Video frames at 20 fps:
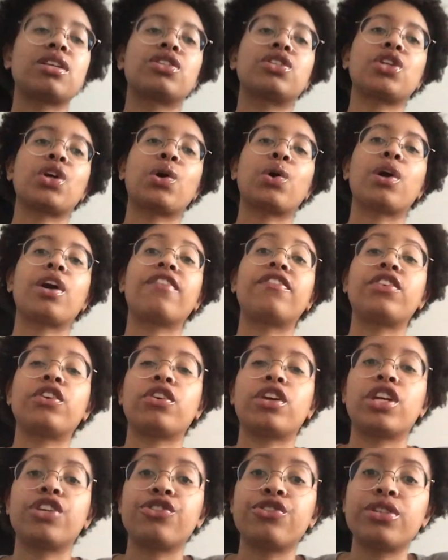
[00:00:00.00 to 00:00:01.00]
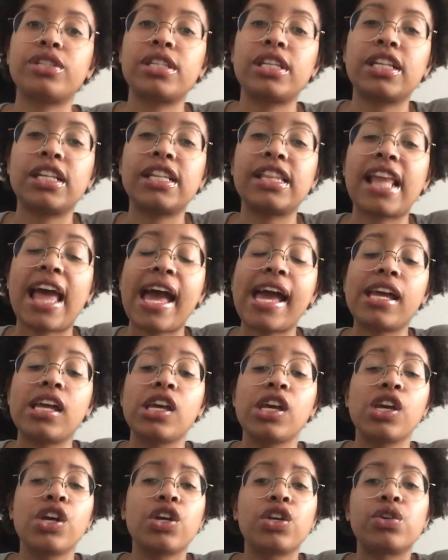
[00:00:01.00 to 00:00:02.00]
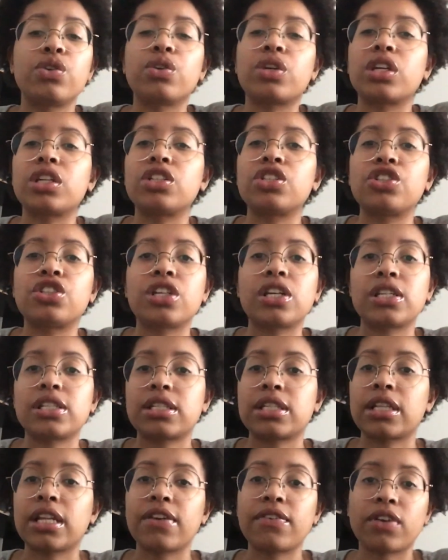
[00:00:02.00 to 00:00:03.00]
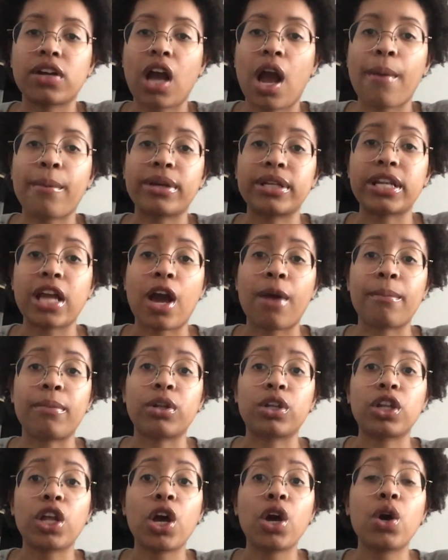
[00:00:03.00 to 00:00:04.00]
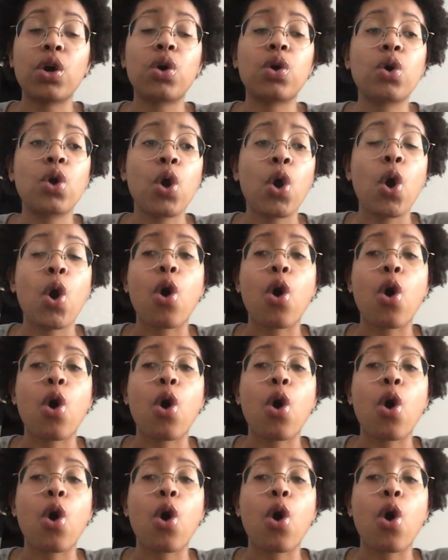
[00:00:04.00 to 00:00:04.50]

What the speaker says: So if you're interested in that, you can just leave a comment down below,